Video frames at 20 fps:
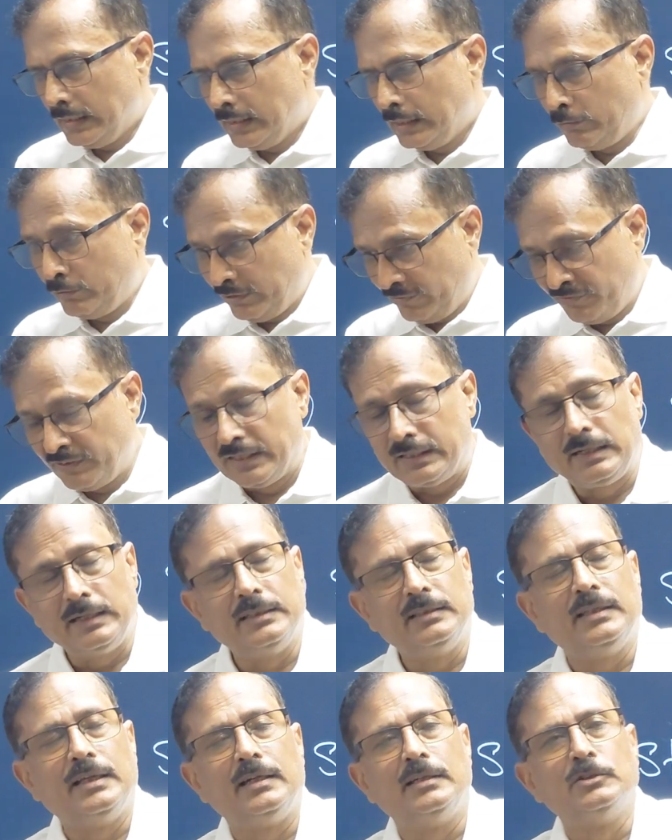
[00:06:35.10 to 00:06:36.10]
Now
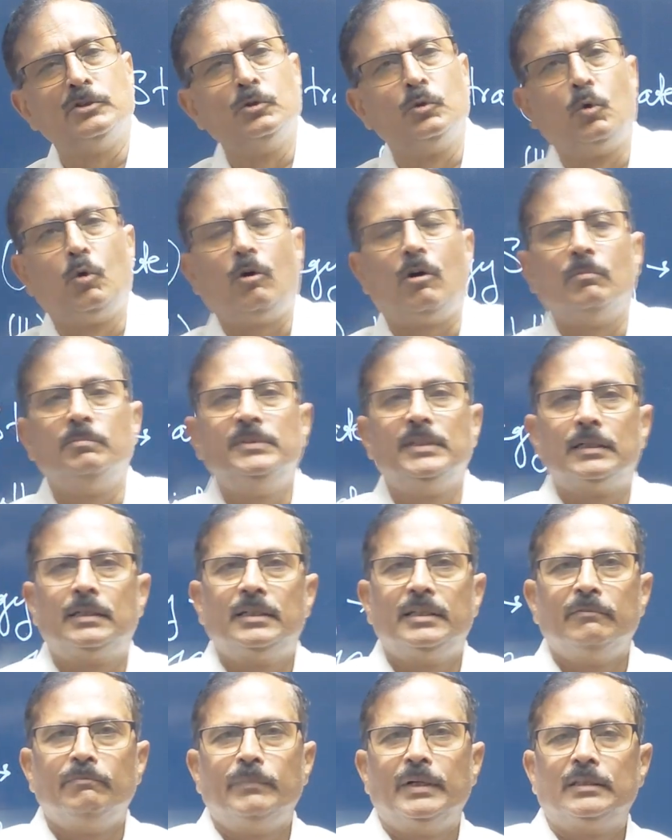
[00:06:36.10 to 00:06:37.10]
definitely there is no
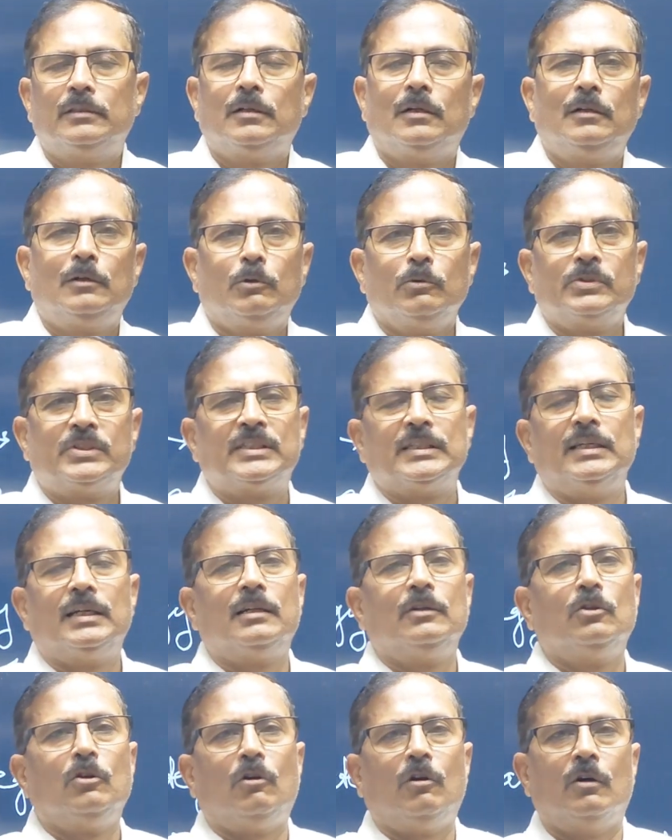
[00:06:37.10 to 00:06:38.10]
objective method to
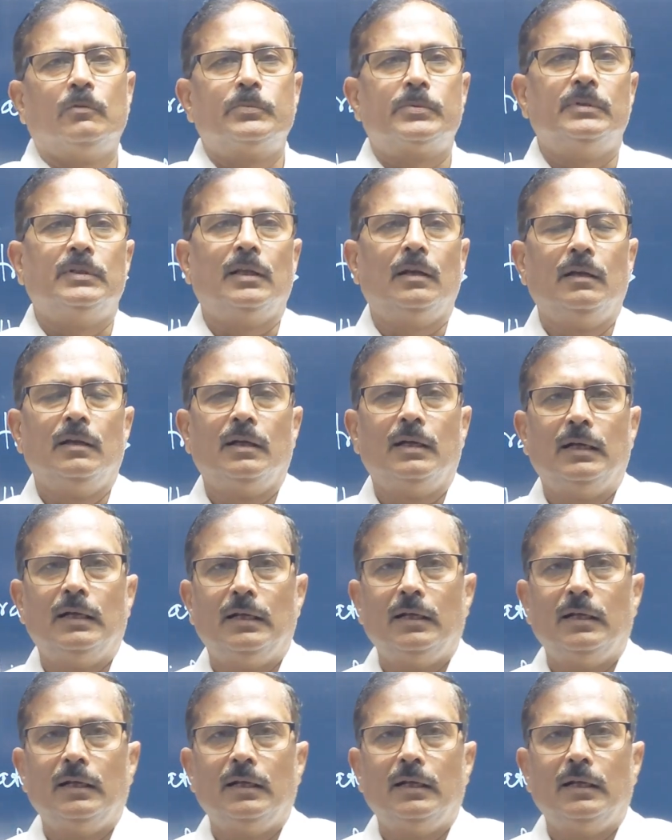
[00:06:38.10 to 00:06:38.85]
select the optional,